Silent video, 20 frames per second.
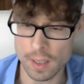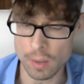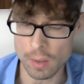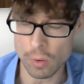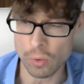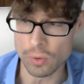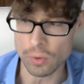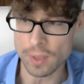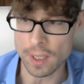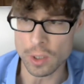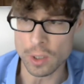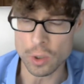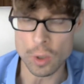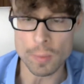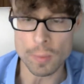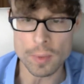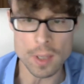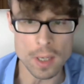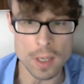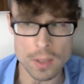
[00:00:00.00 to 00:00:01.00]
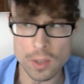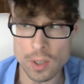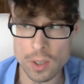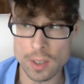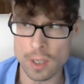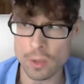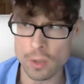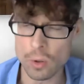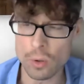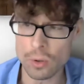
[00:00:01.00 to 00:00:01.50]
contain substances
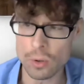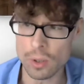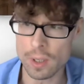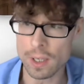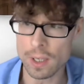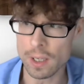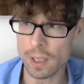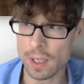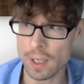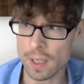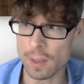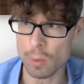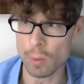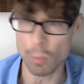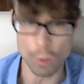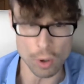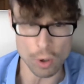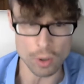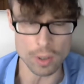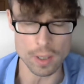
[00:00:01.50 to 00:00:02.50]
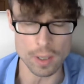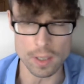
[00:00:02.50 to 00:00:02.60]
that not really work,